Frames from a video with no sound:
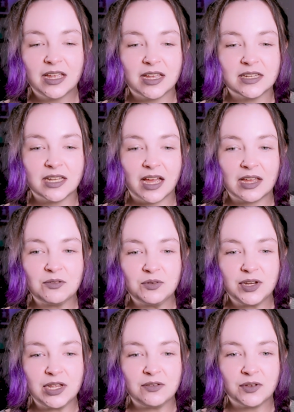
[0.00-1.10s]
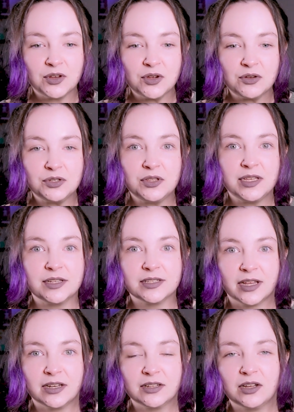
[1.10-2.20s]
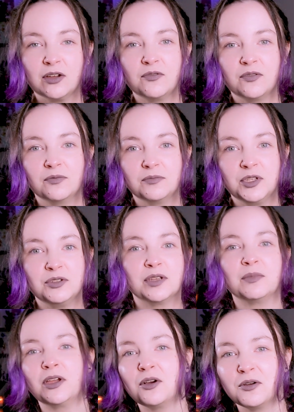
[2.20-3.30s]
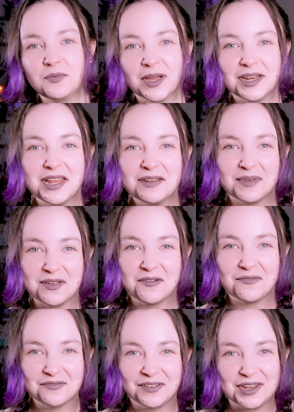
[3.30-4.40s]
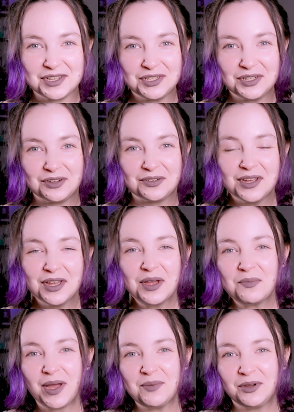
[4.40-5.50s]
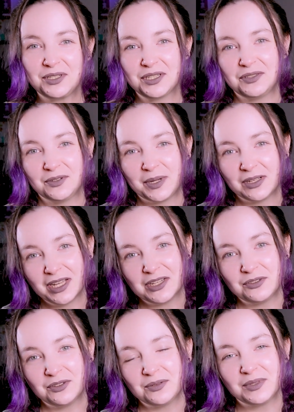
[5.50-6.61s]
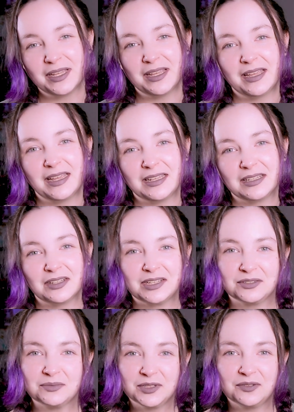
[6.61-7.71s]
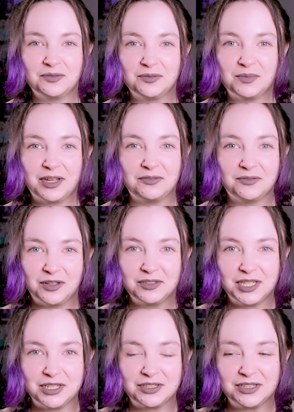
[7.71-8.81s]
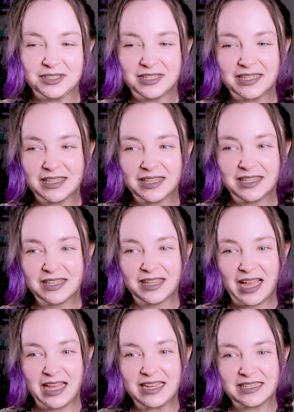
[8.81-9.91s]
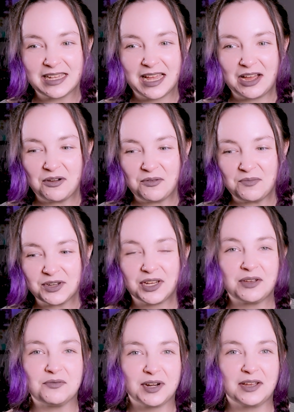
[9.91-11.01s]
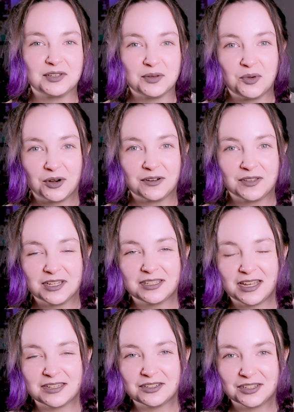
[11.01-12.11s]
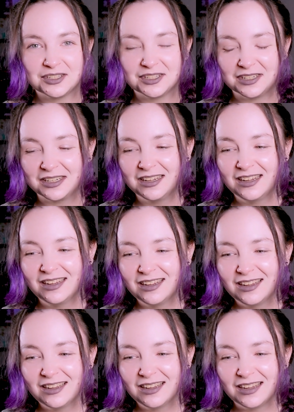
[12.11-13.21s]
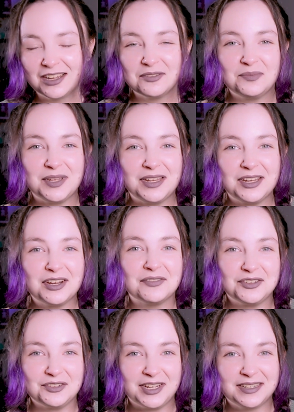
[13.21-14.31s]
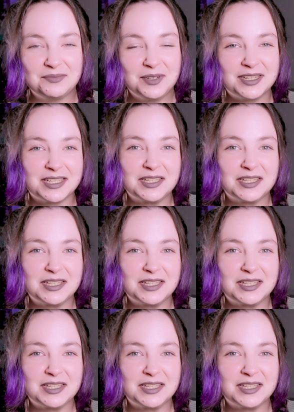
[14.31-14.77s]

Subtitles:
And I would even go to the extent of using my own money and my own funds to buy posters for my classrooms and the classrooms of my fellow teachers. Like, that is how much I would have supported this as a Christian. I would be overjoyed because